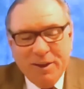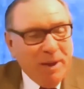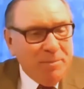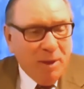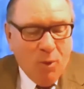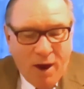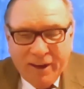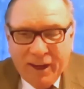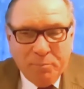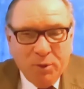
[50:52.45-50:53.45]
sometimes I'm
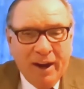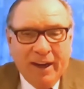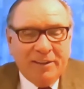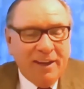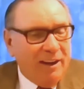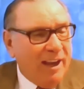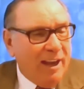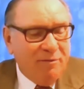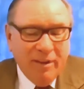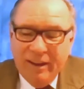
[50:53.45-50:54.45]
walking and praying and I say,
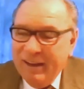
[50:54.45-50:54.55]
God,